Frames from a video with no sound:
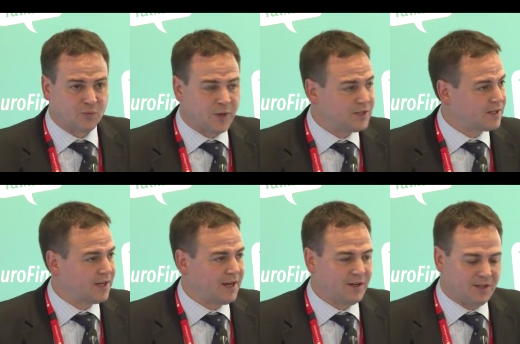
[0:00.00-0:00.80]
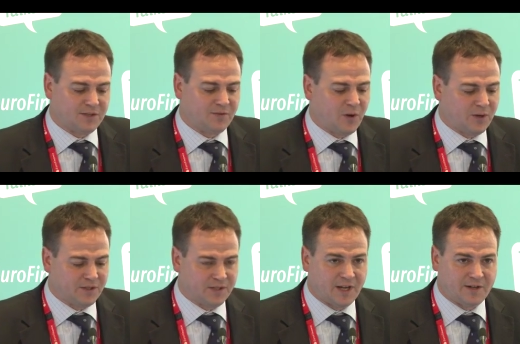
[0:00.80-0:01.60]
risk and as far
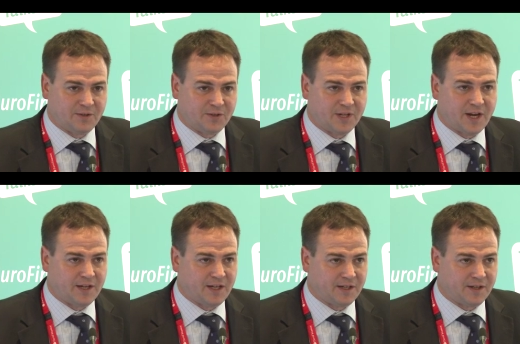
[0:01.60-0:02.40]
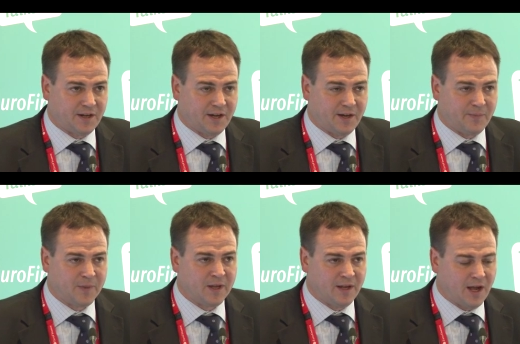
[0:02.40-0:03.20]
as not understanding
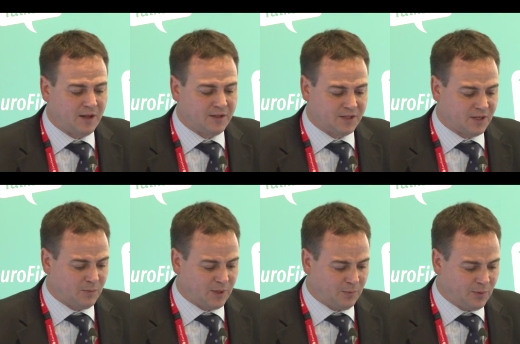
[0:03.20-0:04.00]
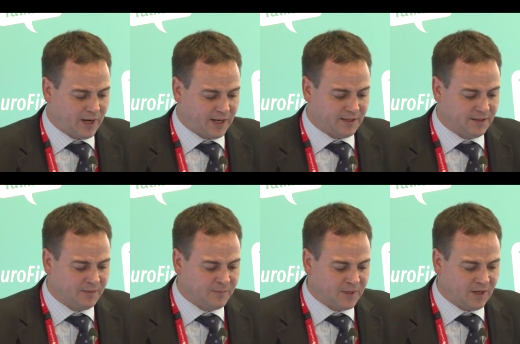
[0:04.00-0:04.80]
how this can be applied.
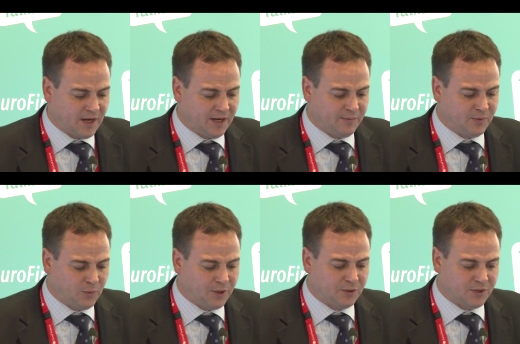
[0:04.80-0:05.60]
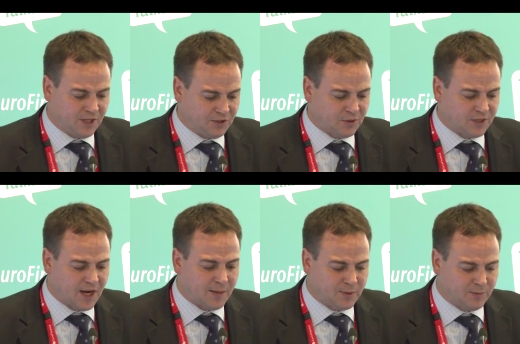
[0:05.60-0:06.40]
Where there's interest
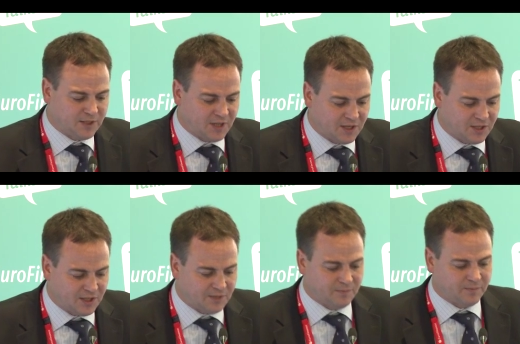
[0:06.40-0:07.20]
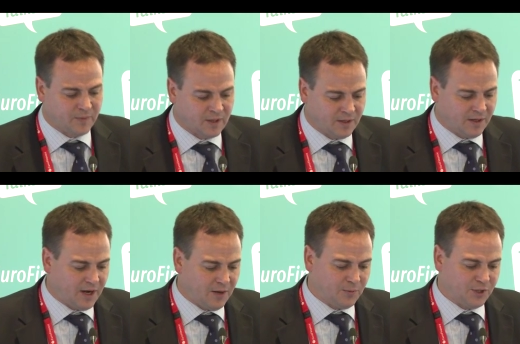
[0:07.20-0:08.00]
optimization,
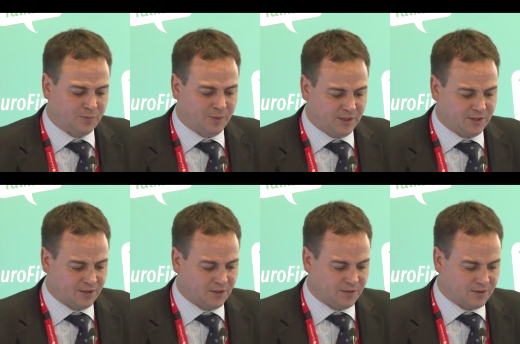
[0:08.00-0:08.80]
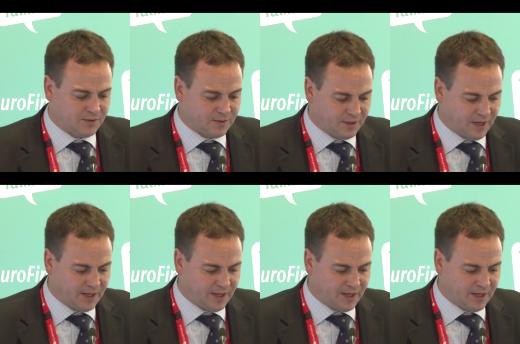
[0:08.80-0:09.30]
which means there's